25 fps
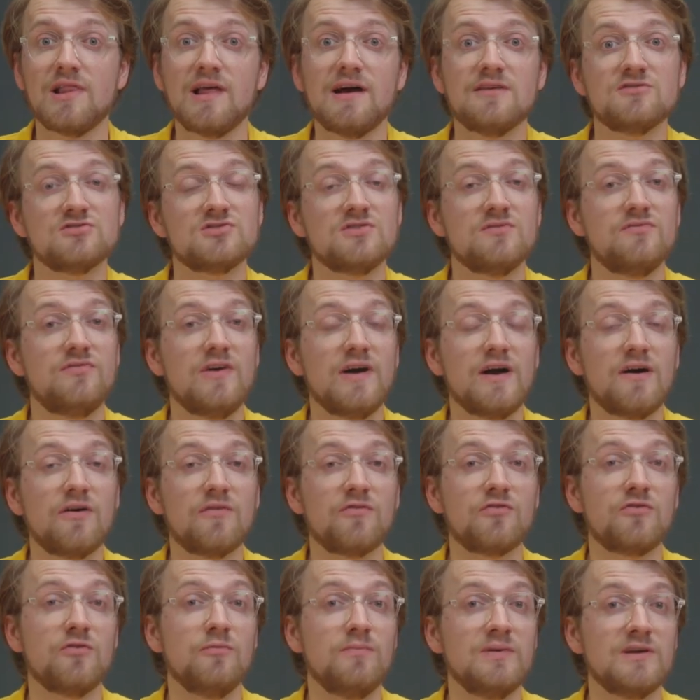allows the
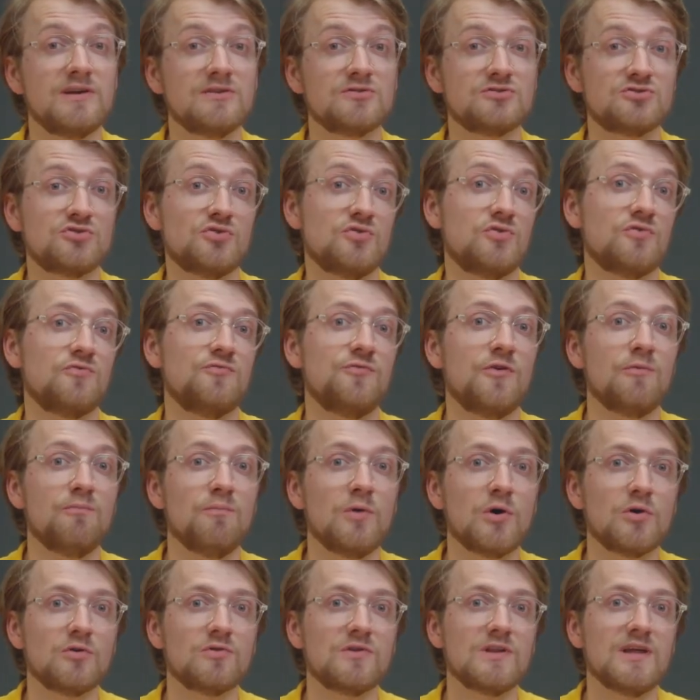valve to be controlled
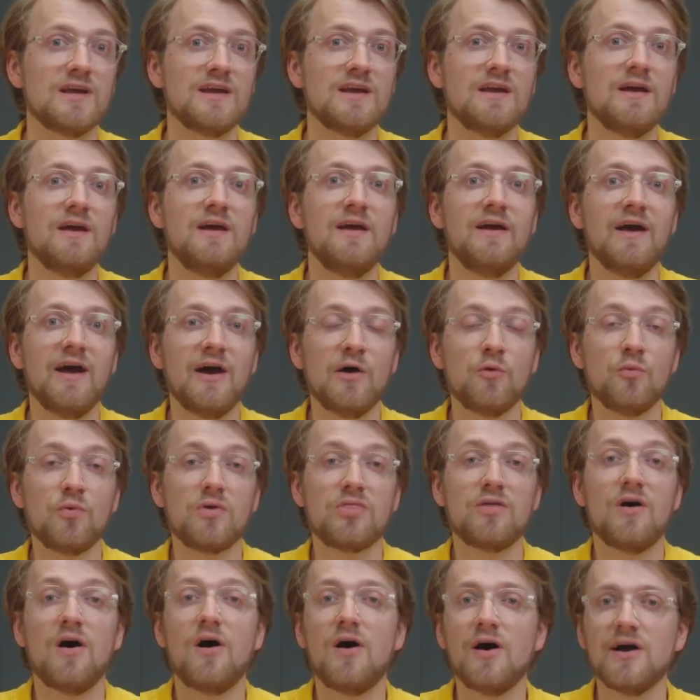remotely and
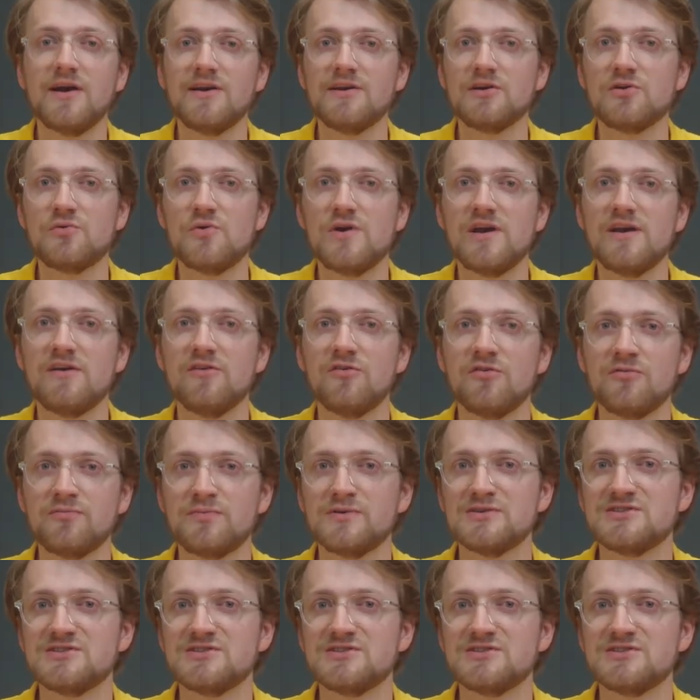with a high degree of